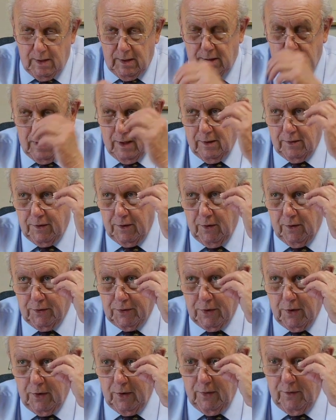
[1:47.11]
Now, the
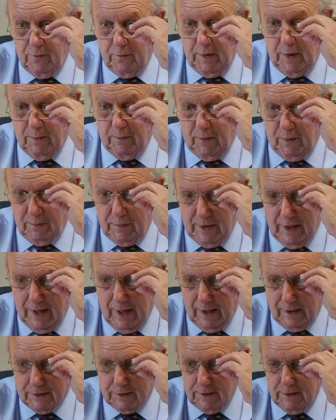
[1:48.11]
alternative minimum
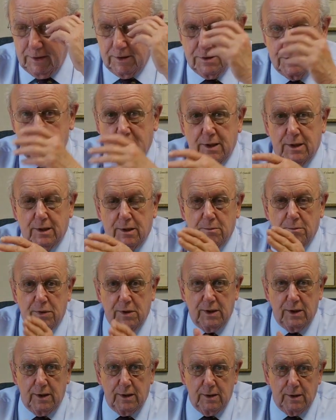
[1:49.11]
tax is a
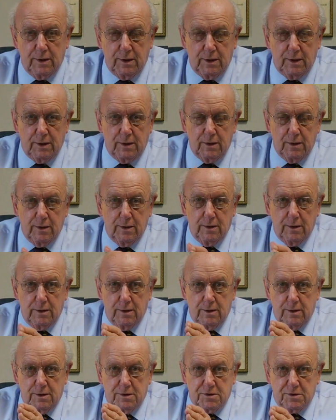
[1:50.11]
completely
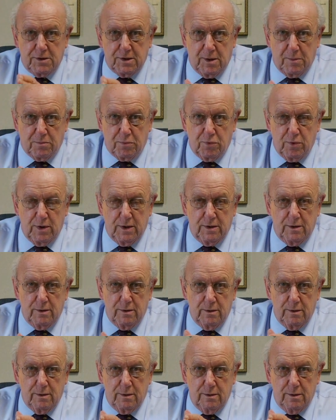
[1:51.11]
separate
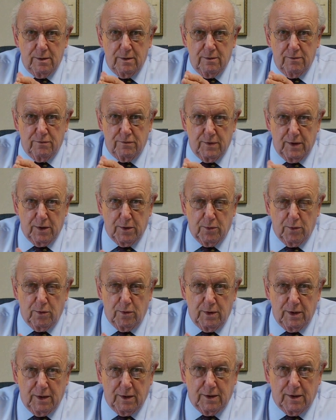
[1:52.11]

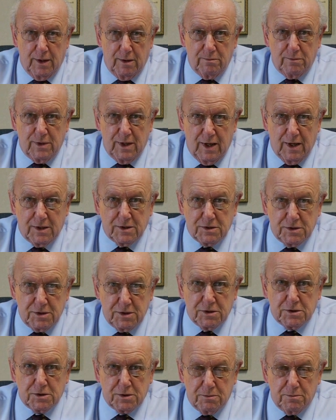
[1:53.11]
federal income tax
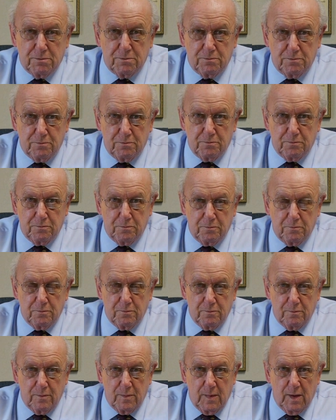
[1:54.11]
system.
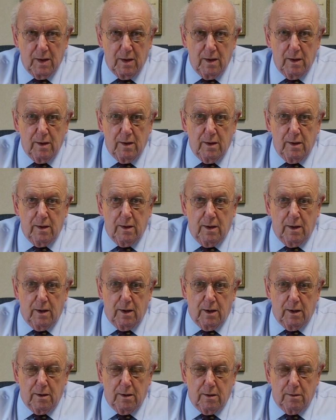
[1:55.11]

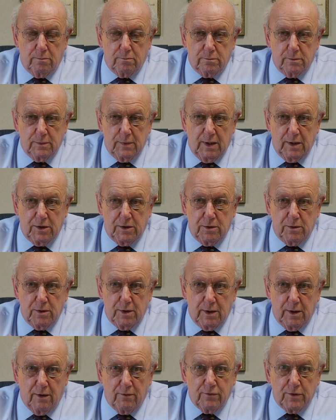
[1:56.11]
And
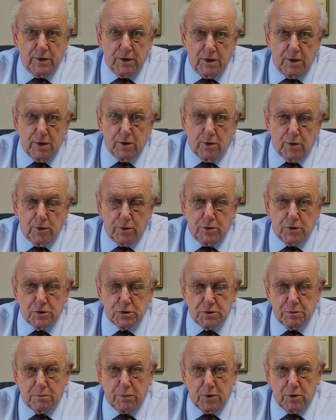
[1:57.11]
every year you're
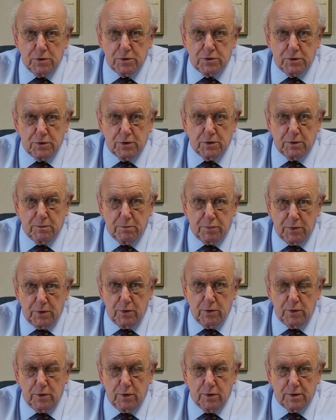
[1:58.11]
supposed to
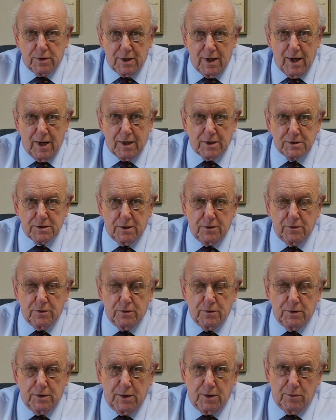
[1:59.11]
compute your tax under
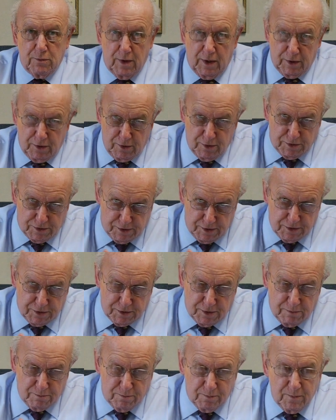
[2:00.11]
the regular
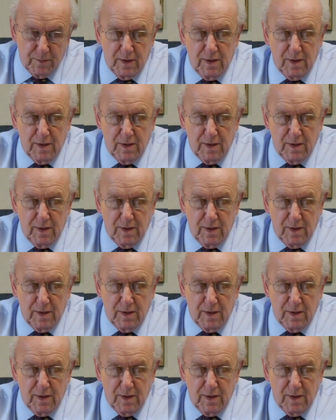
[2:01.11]
system